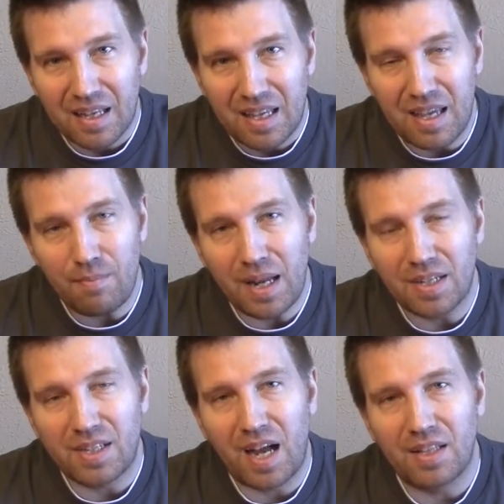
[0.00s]
he made
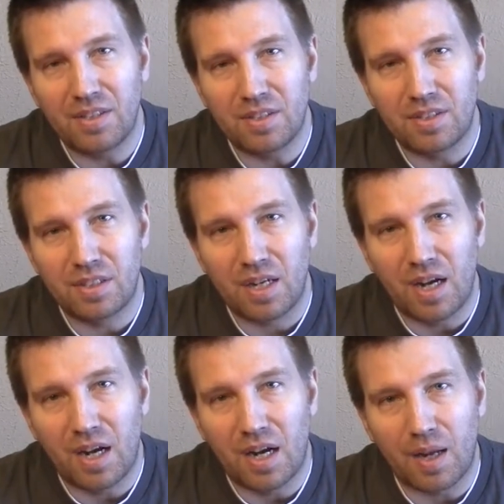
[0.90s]
a challenge
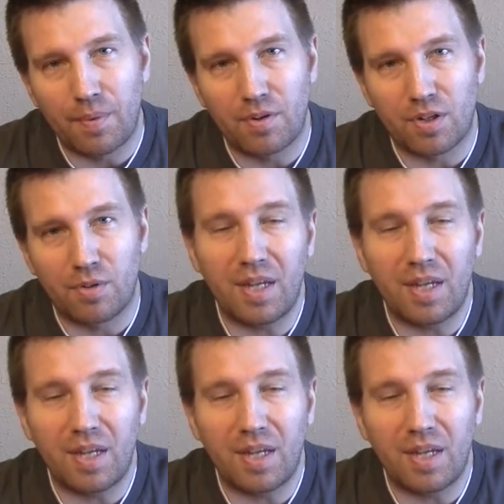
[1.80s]
uh, a couple years ago.